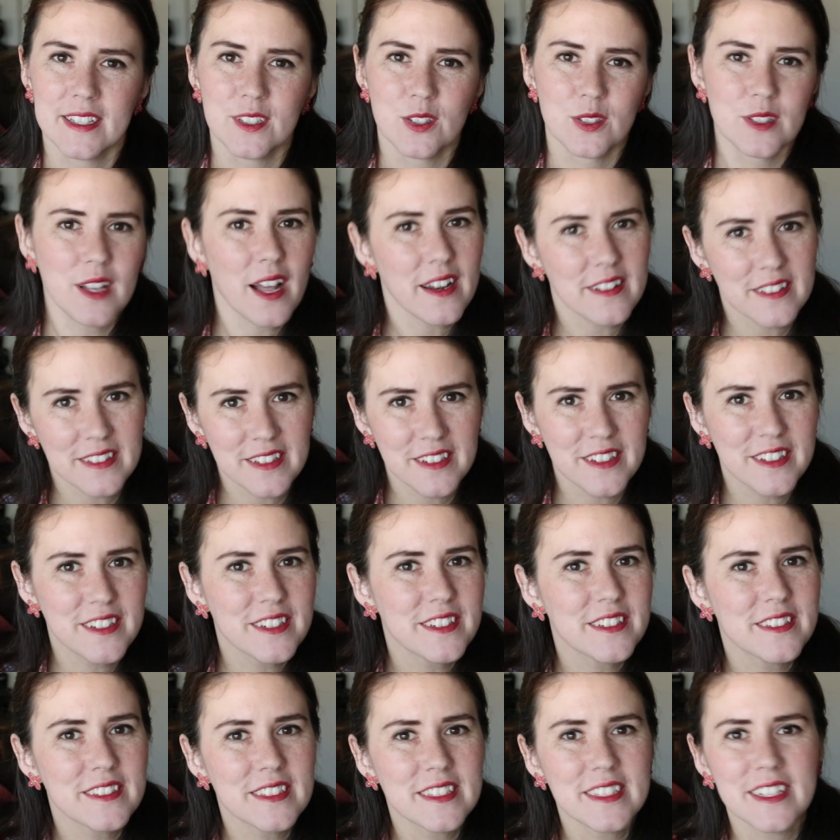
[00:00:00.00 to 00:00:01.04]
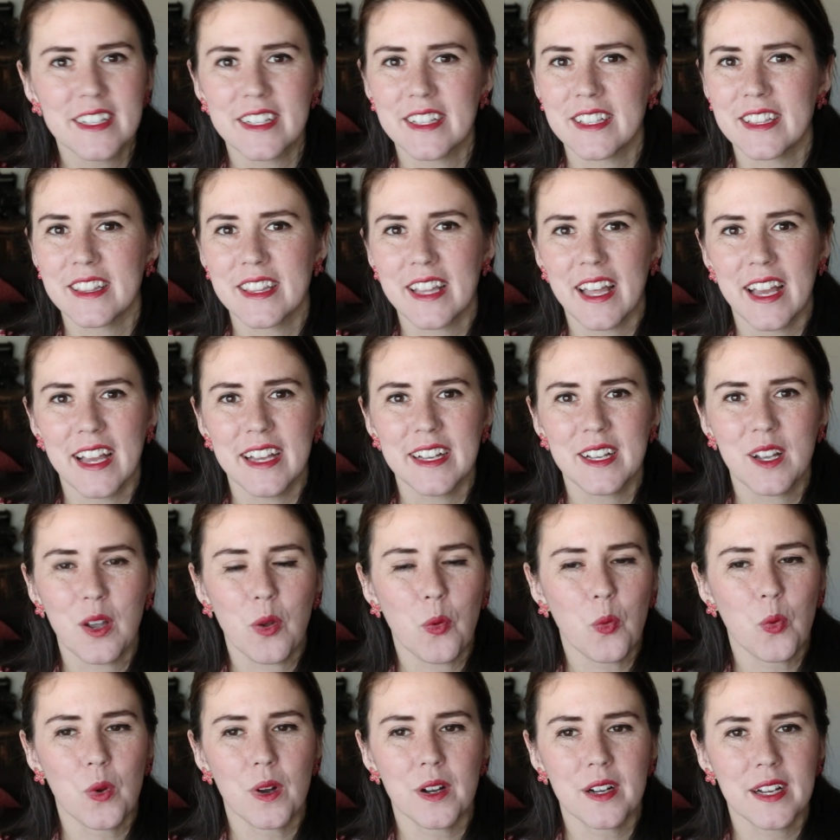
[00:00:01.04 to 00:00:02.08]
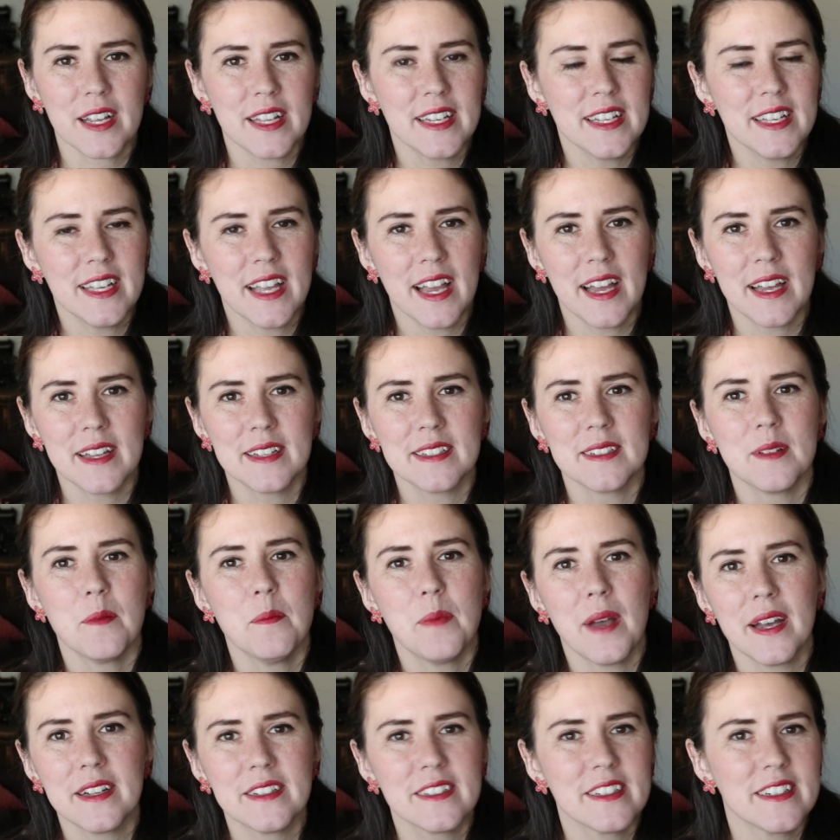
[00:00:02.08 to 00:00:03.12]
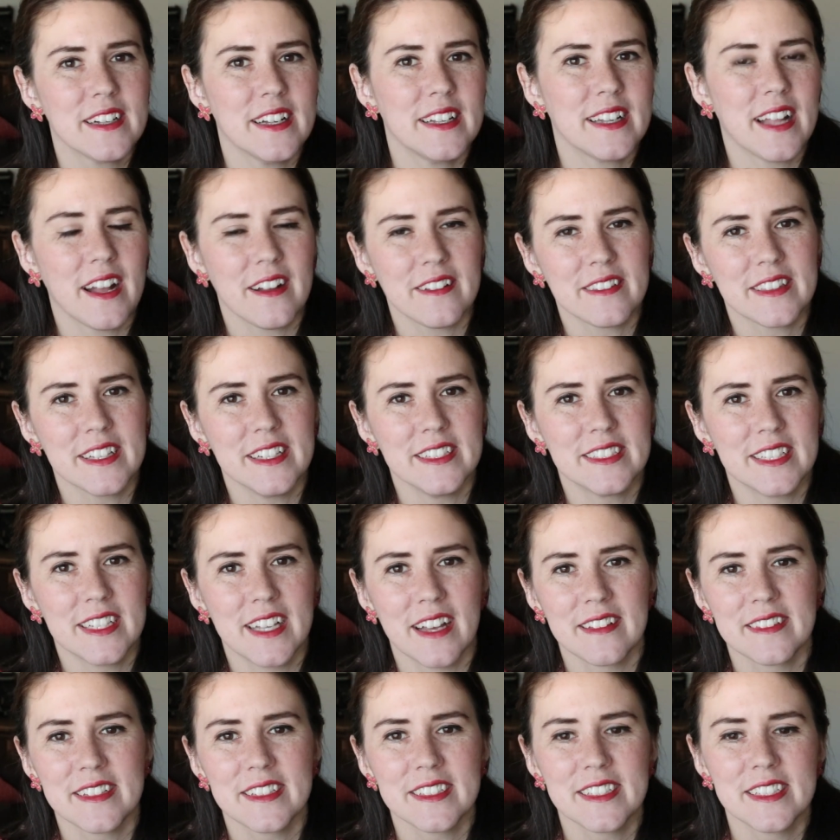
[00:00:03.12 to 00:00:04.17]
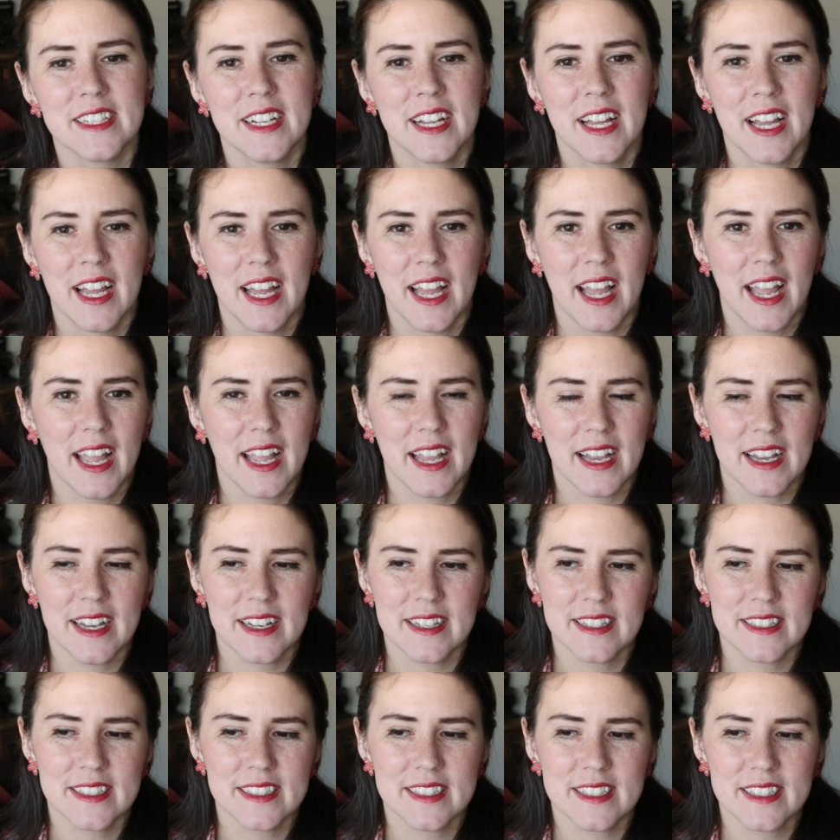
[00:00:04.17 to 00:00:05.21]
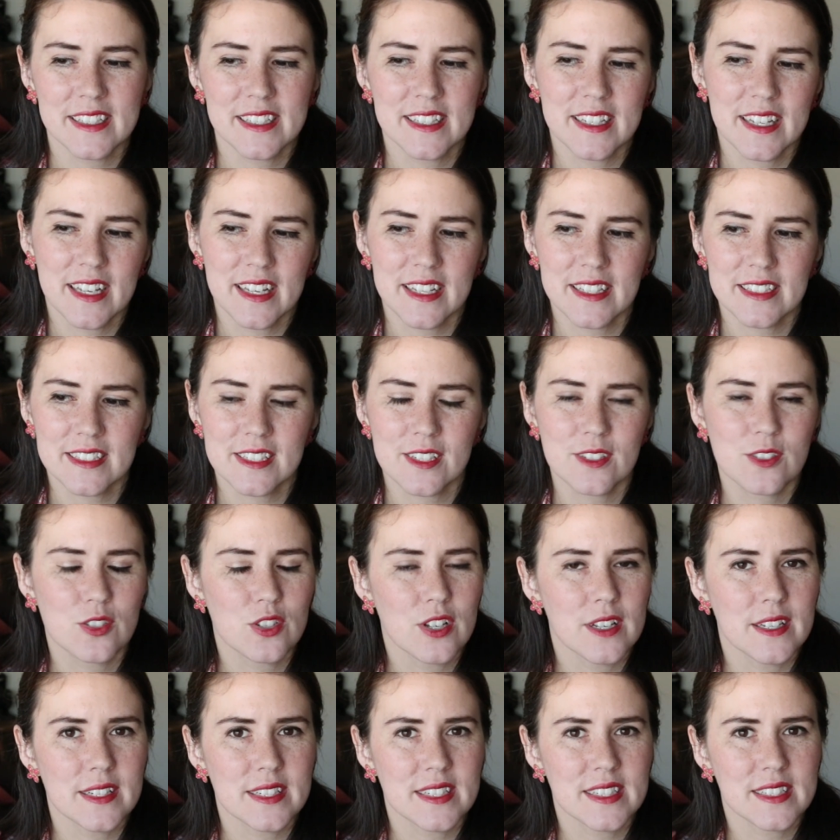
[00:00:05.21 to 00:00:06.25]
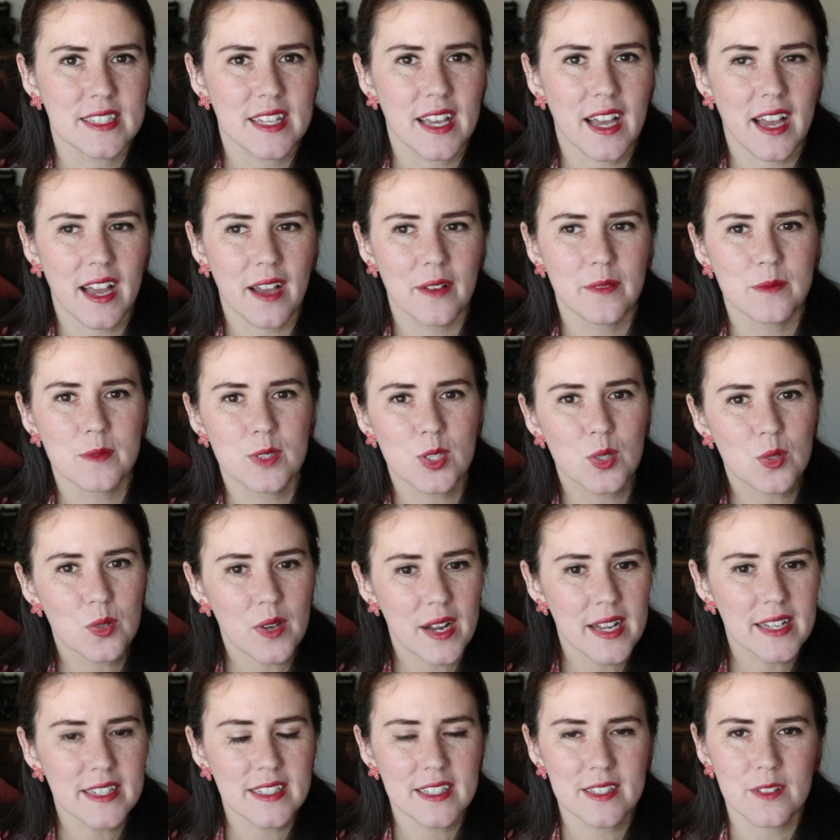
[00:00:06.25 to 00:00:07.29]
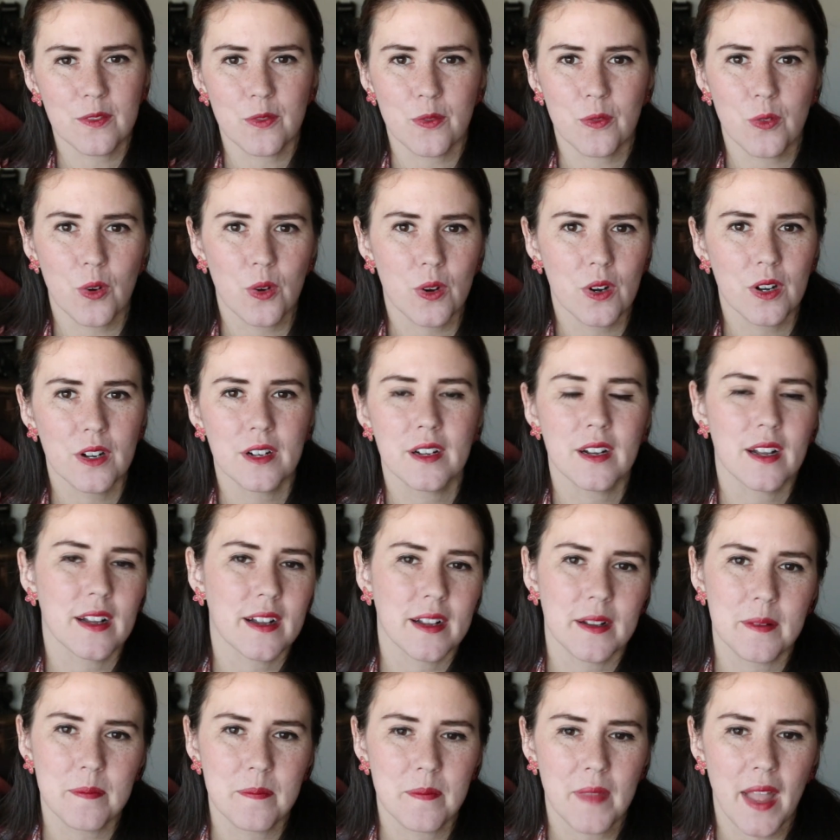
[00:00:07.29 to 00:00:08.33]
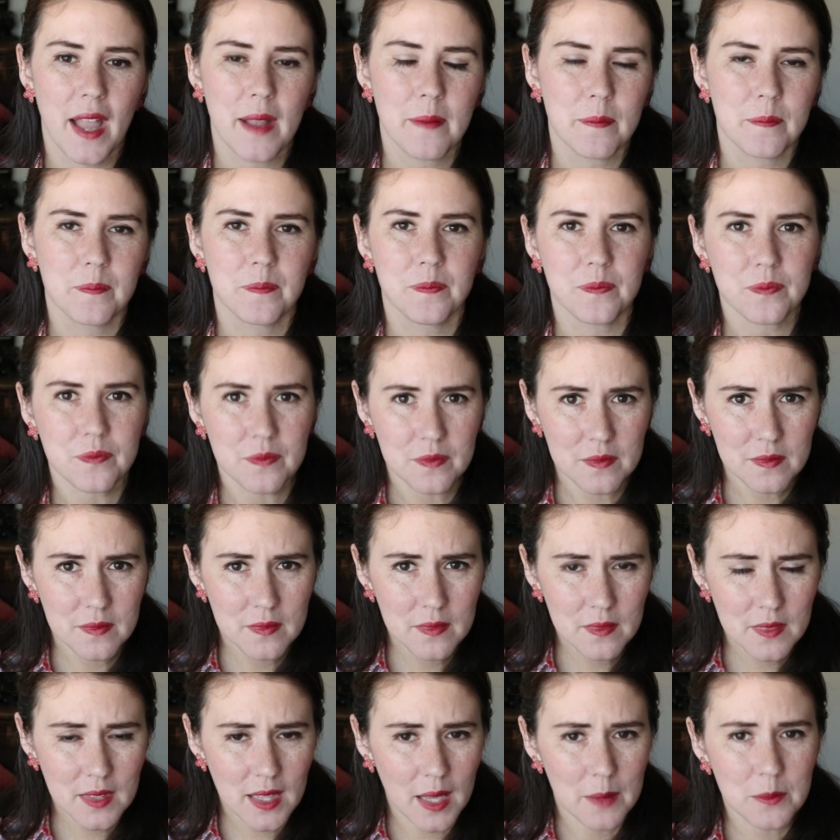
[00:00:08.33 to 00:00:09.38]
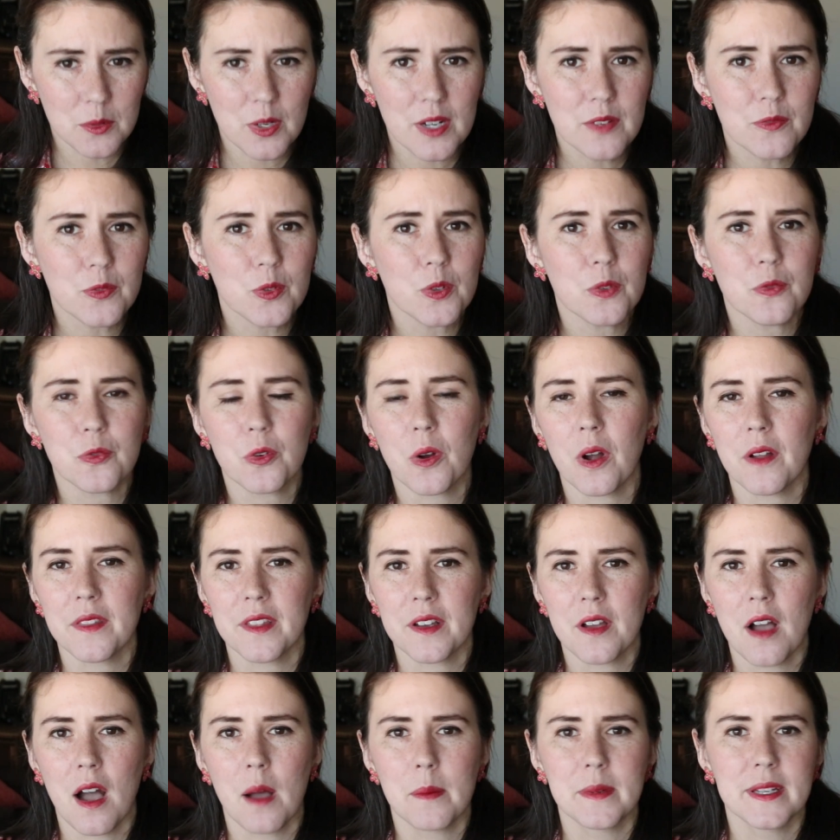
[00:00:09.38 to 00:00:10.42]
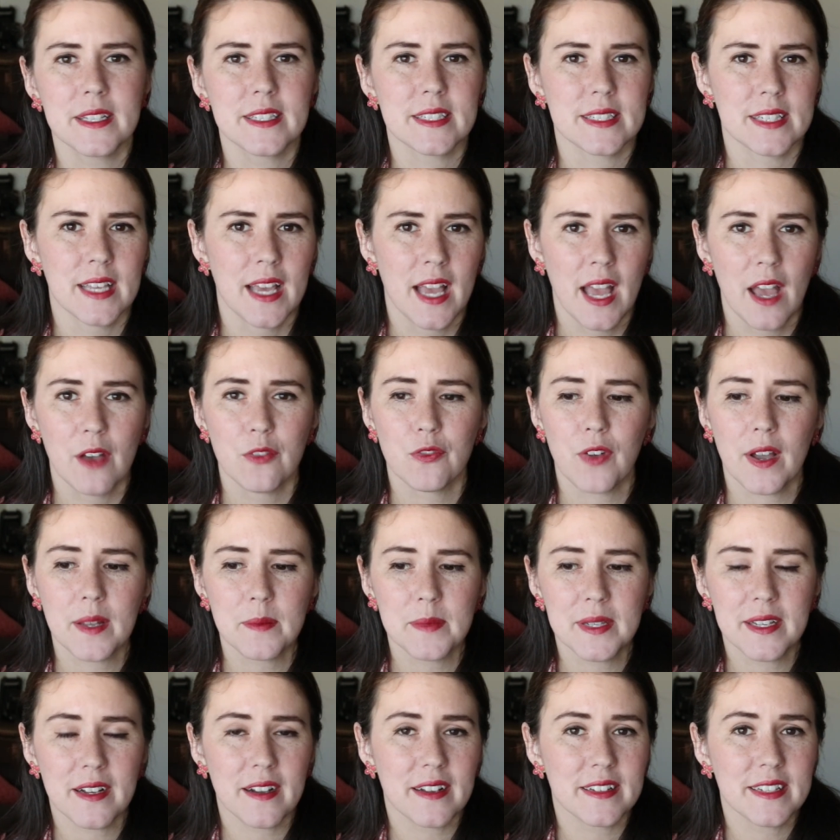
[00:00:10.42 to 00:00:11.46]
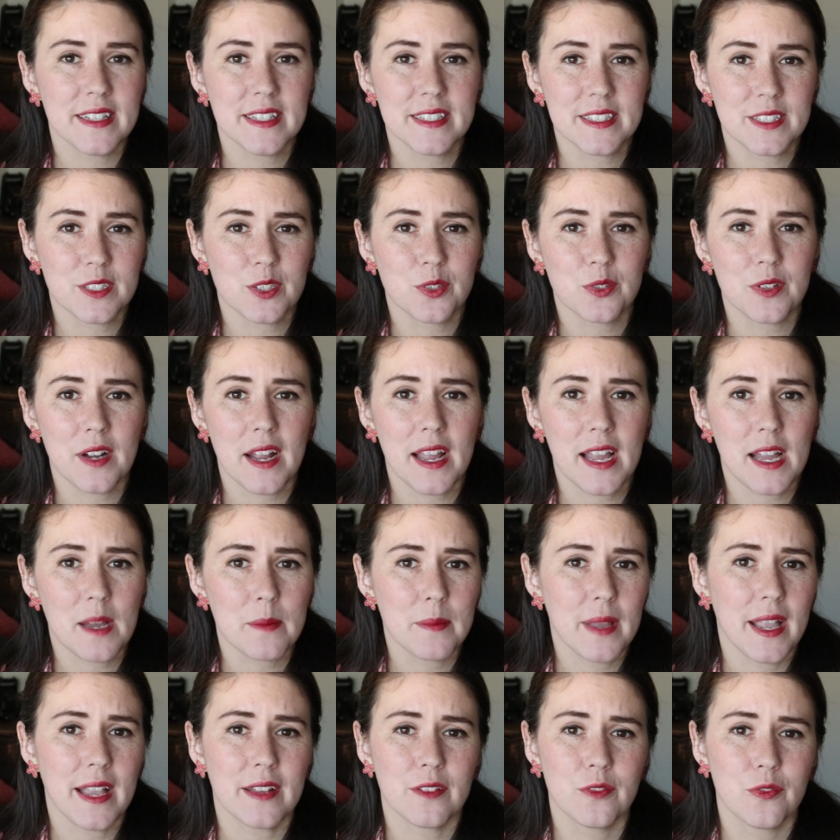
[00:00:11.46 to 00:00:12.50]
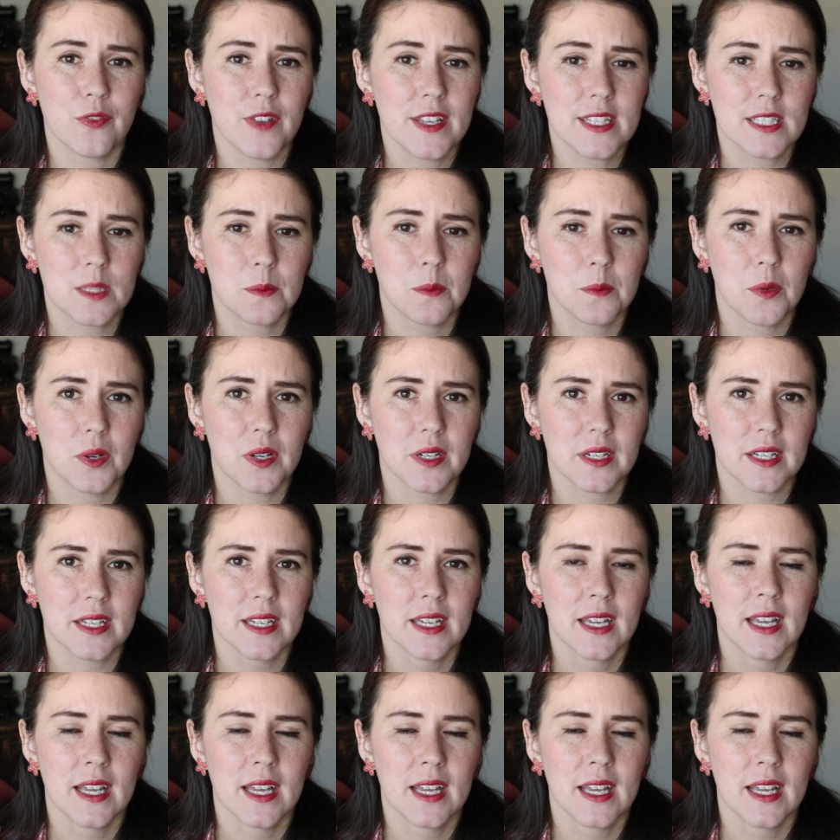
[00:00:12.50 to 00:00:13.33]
You're not alone. Like, we're gonna get better and healthy together, and it's just so great for I'm grateful for all the comments. Find me on Instagram and Facebook